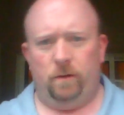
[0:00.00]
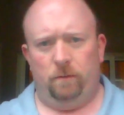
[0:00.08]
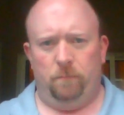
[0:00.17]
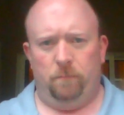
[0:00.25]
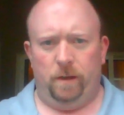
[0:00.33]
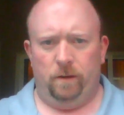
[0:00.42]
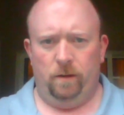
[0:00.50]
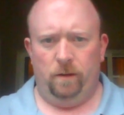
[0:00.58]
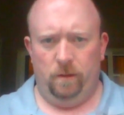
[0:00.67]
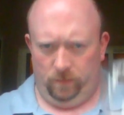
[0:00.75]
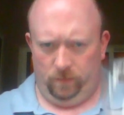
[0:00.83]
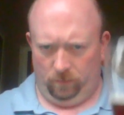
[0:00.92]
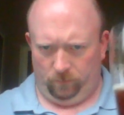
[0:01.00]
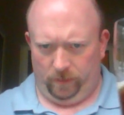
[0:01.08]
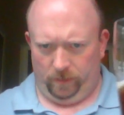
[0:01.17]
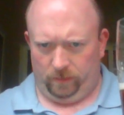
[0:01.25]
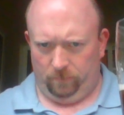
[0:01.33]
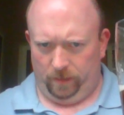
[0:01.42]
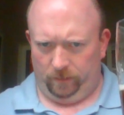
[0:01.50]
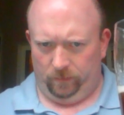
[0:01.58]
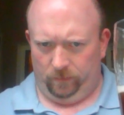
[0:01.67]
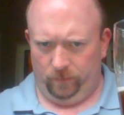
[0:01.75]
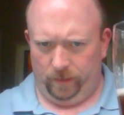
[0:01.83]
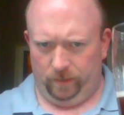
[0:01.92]
good beer, don't break the bank
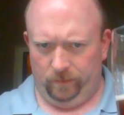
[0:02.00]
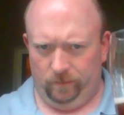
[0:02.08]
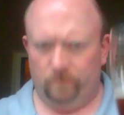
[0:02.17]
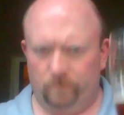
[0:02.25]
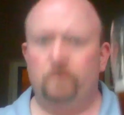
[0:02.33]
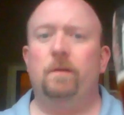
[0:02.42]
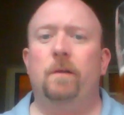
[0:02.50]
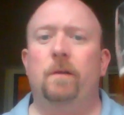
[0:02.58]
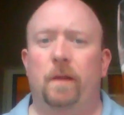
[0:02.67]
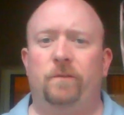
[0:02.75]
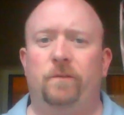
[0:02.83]
doing it, and